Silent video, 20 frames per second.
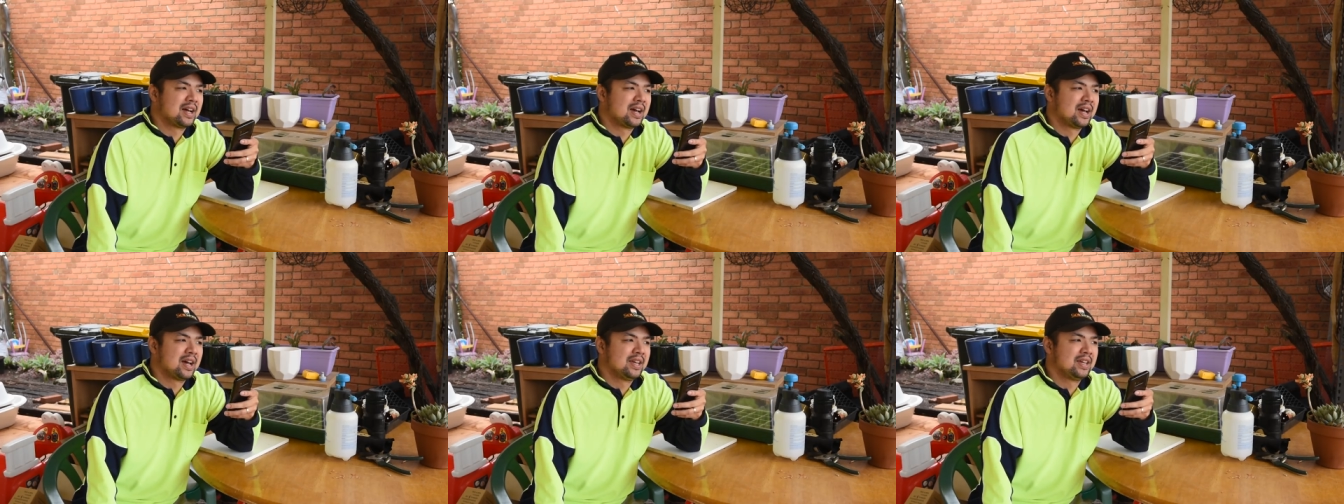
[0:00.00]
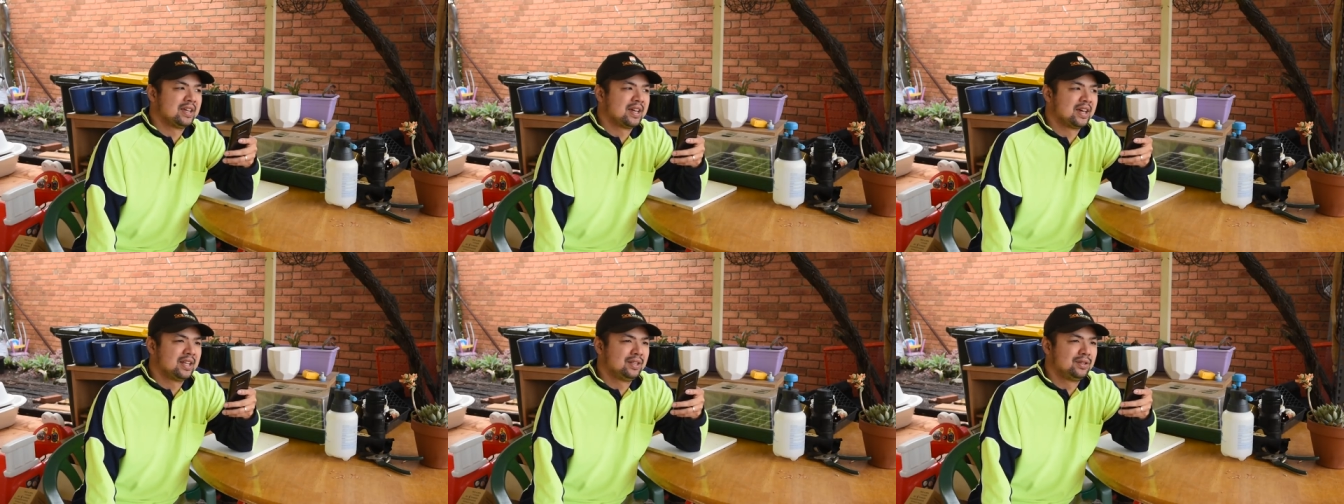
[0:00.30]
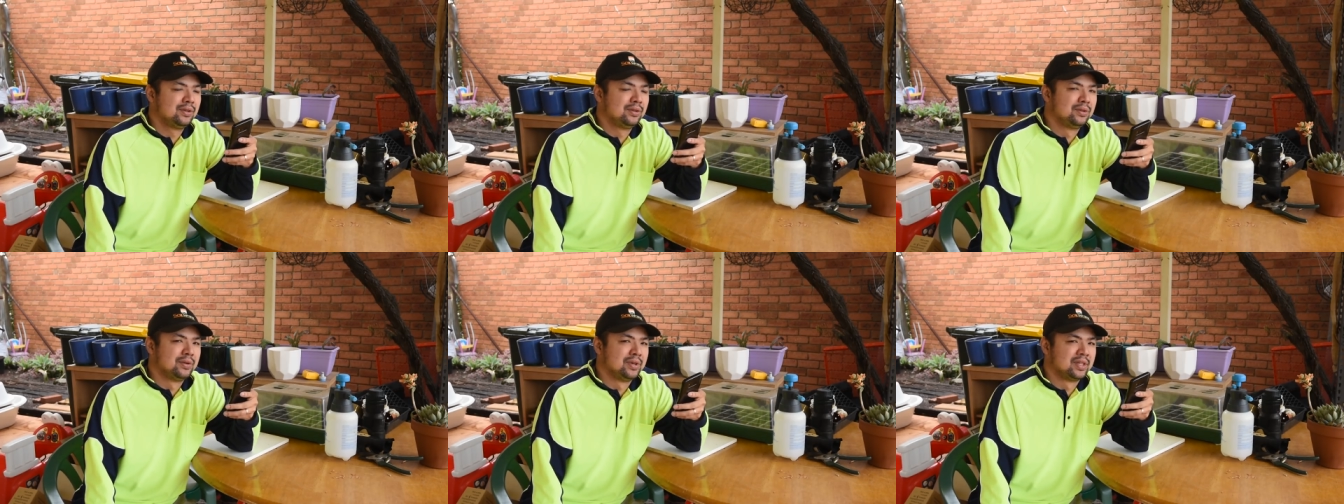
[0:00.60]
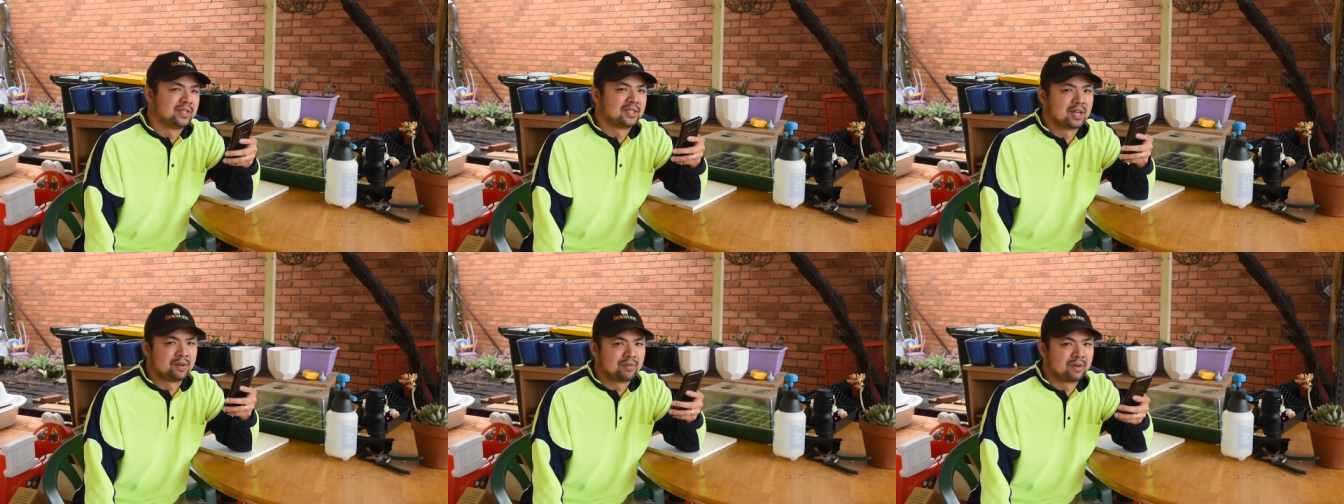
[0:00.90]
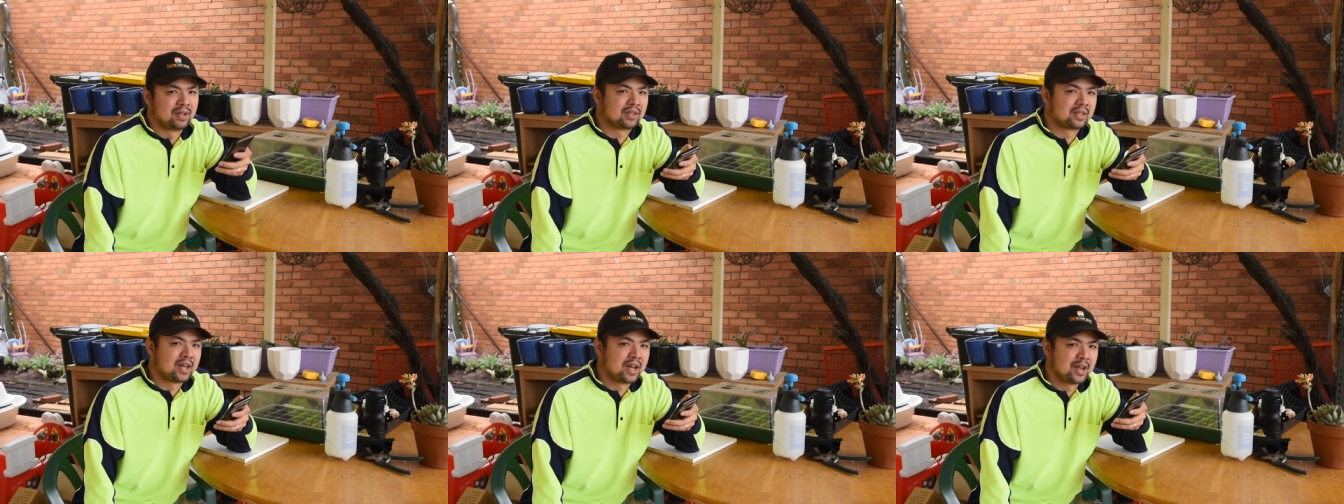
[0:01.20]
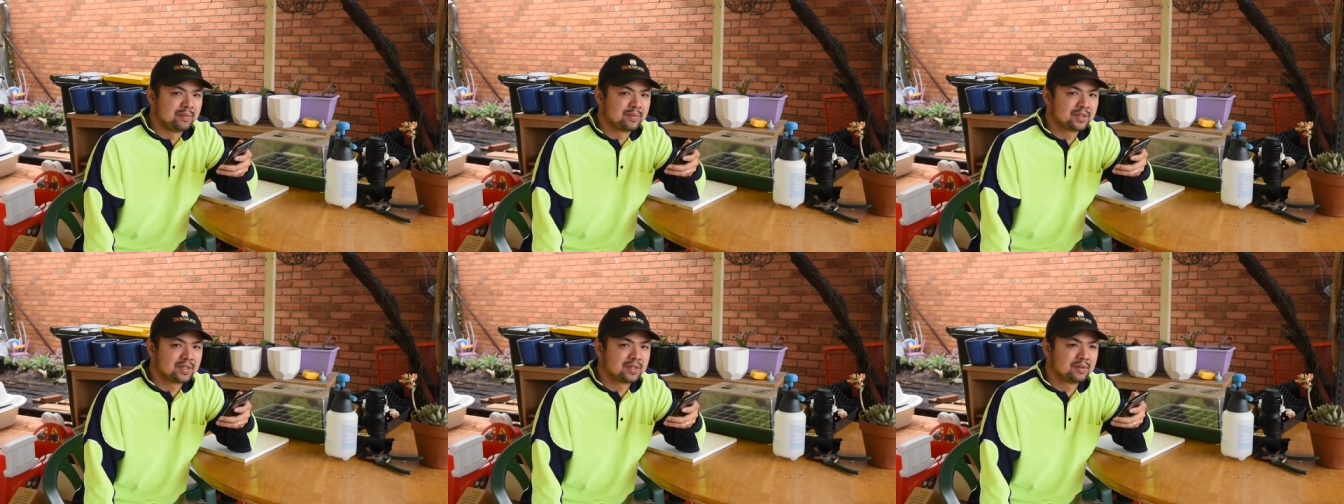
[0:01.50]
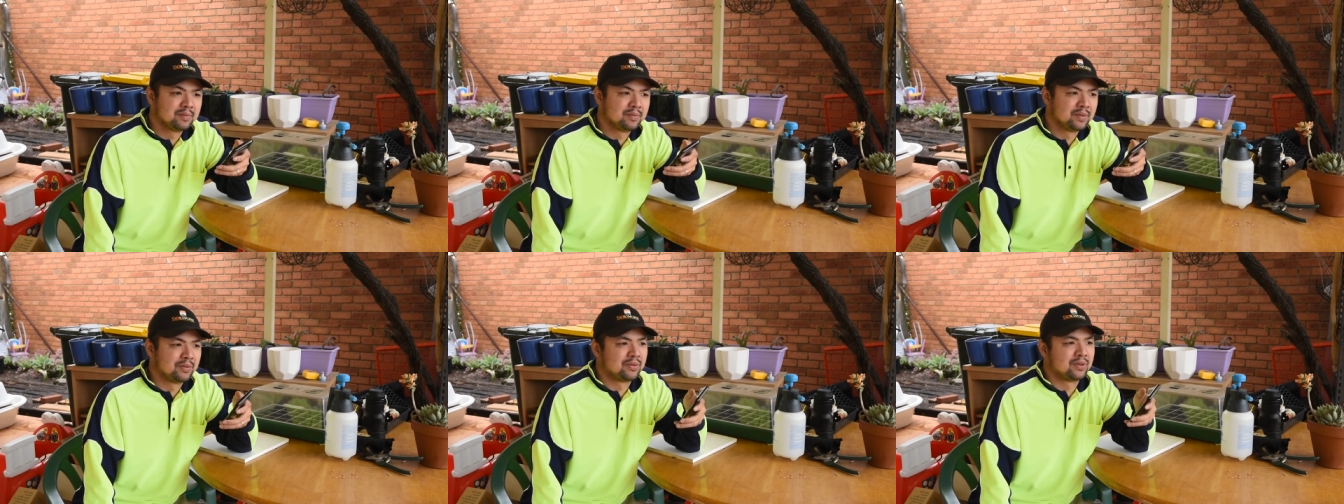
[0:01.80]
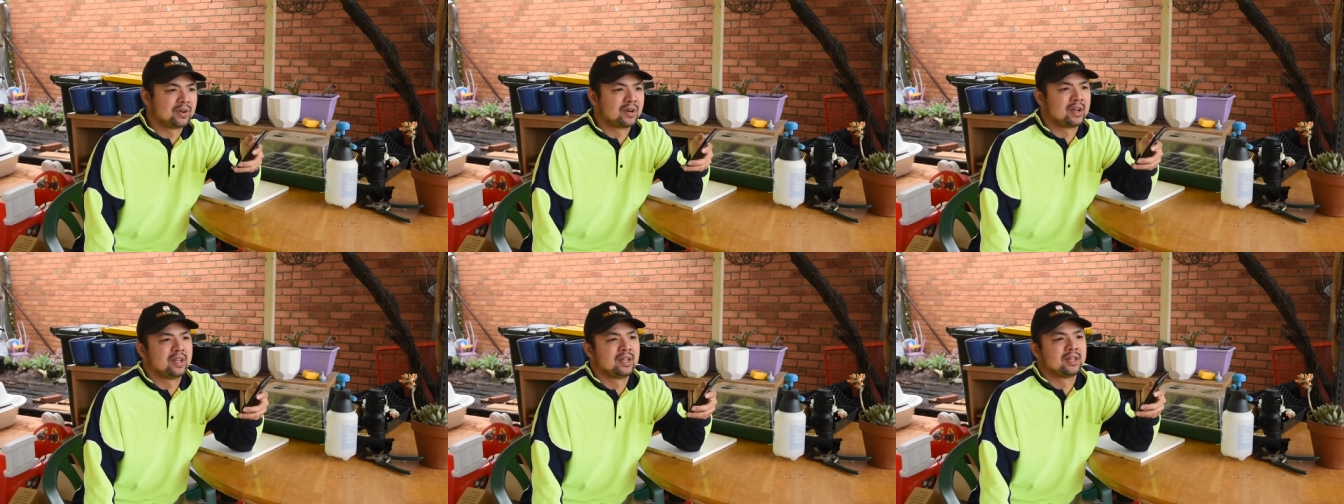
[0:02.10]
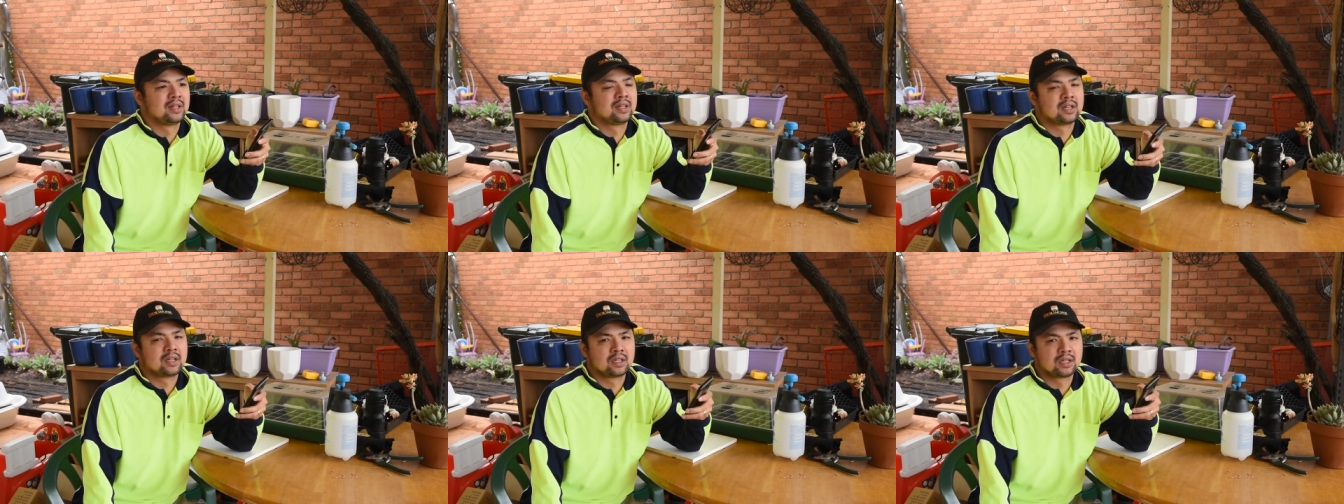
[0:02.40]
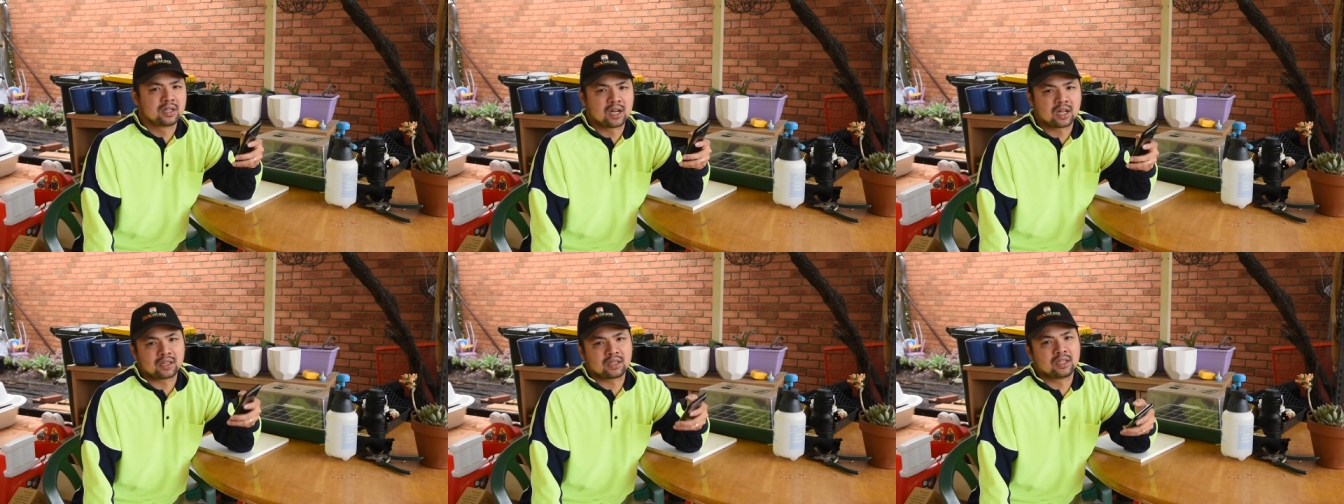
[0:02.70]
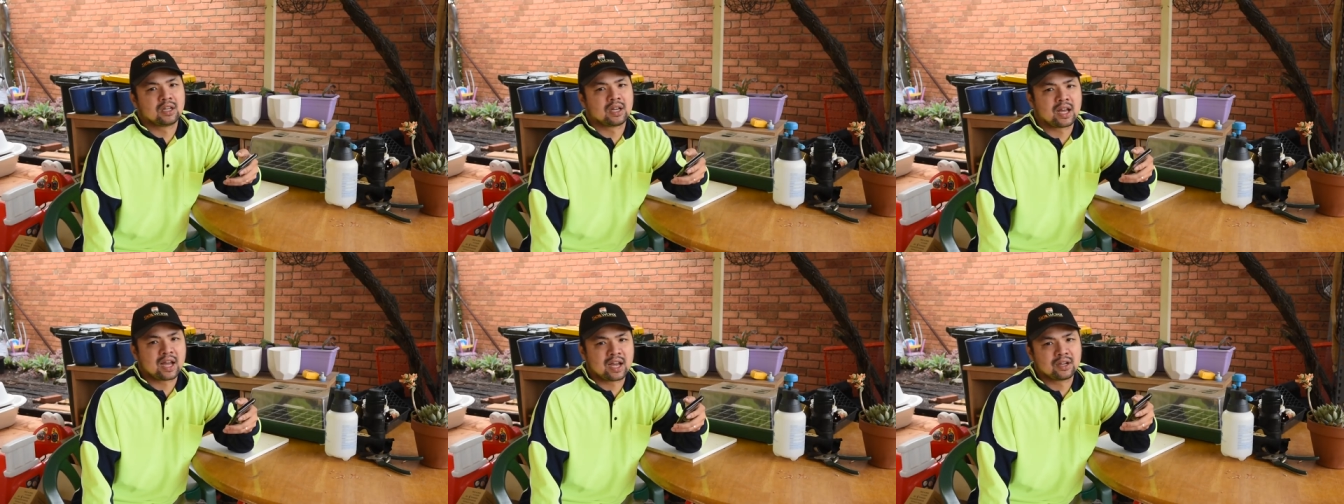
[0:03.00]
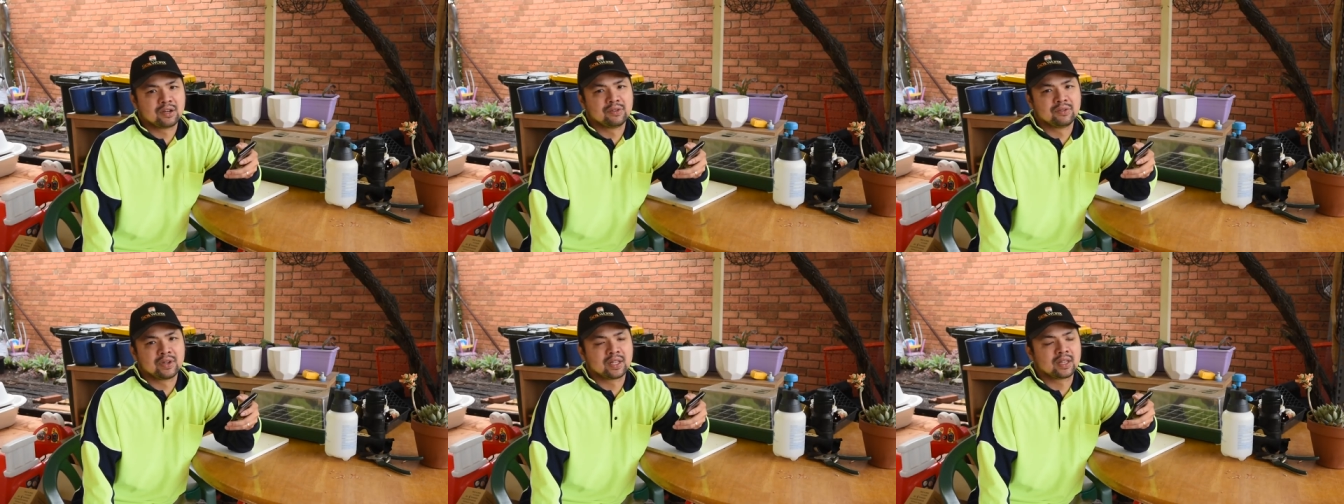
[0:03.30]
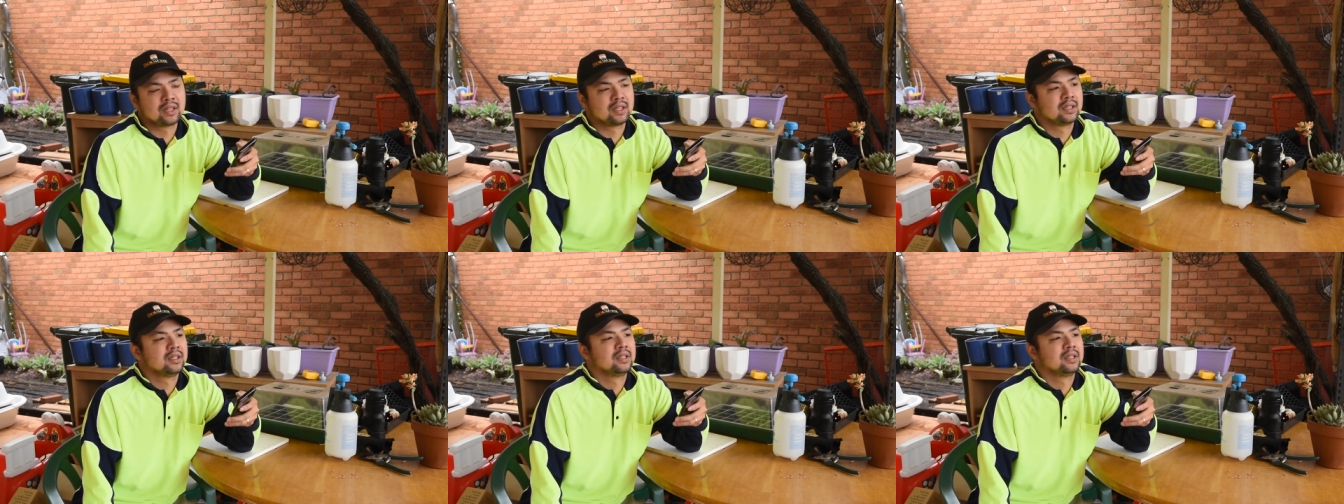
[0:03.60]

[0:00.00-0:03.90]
I had to do it several times before I got the hang of it,